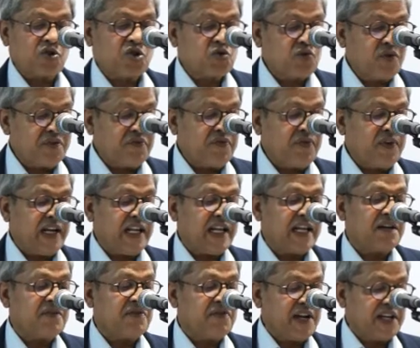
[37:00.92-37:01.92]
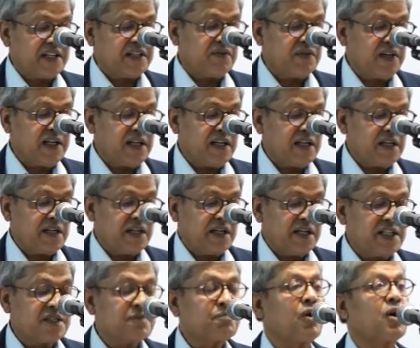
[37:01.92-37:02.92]
swiftly and effectively
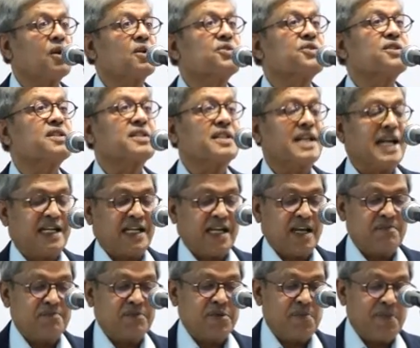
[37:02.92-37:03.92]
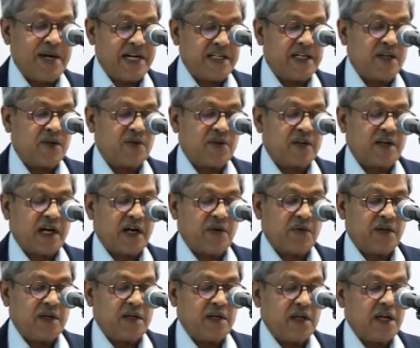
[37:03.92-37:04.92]
his policies get implemented on the
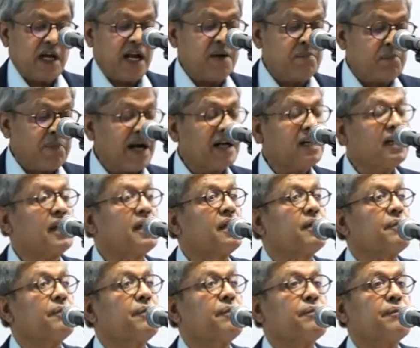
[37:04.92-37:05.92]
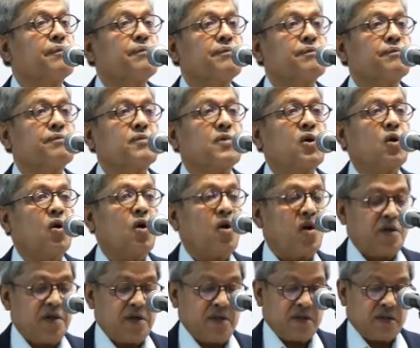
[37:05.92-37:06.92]
ground, and partly
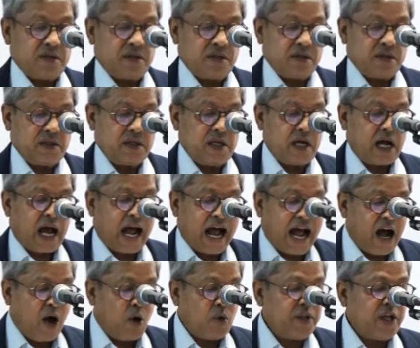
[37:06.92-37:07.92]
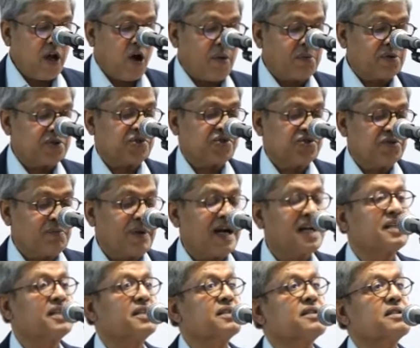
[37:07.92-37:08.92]
on how the opposition
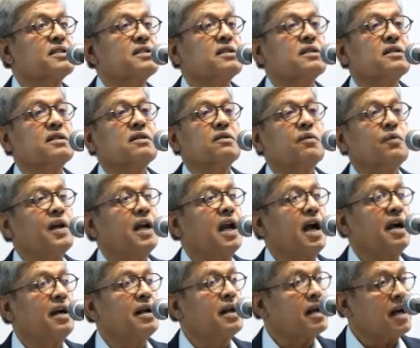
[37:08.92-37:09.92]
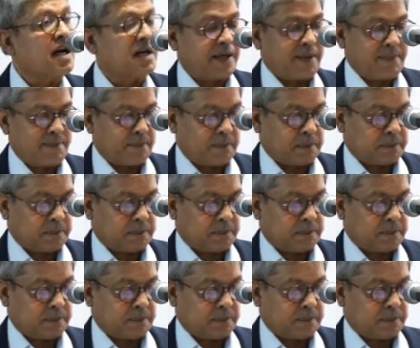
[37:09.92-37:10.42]
parties will undercut him.